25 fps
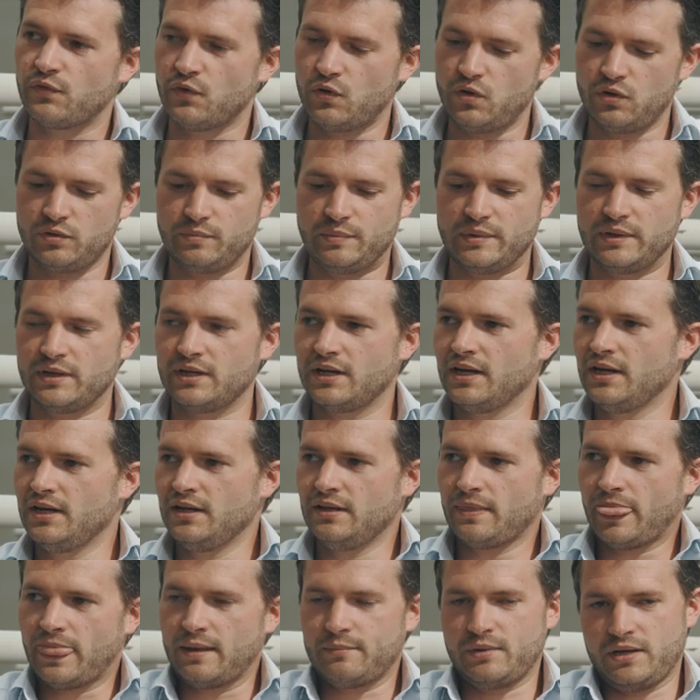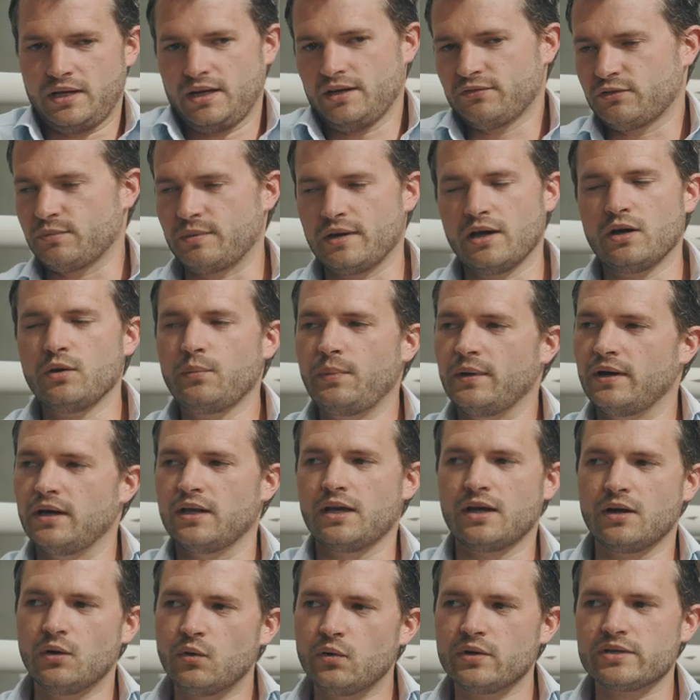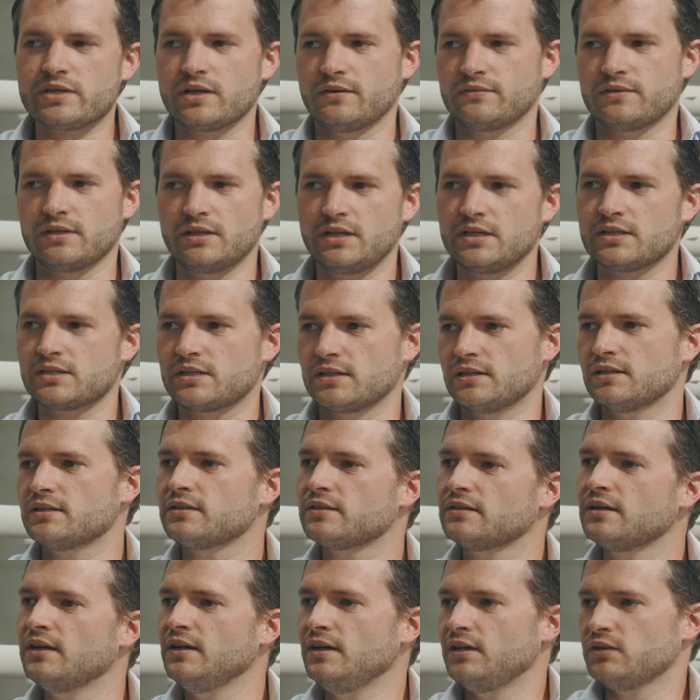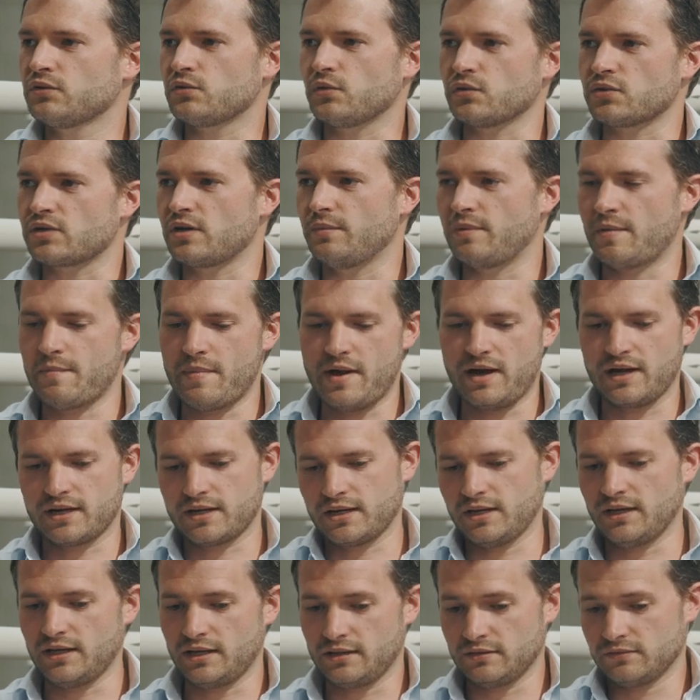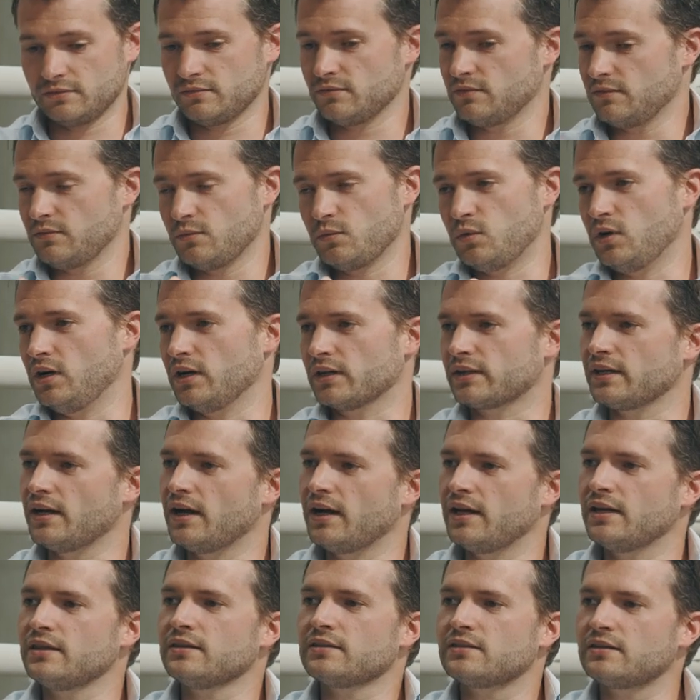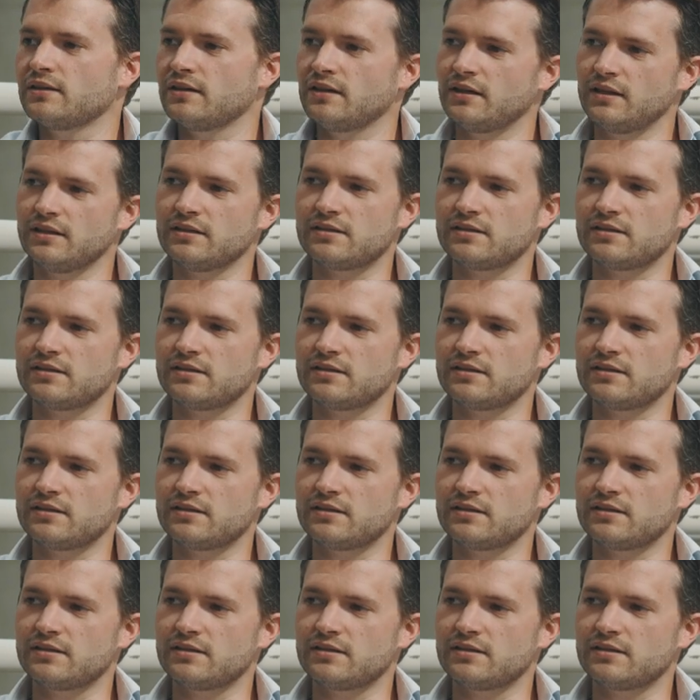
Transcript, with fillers: forward, but but you have to be open and you always have to listen to what's coming back and work that into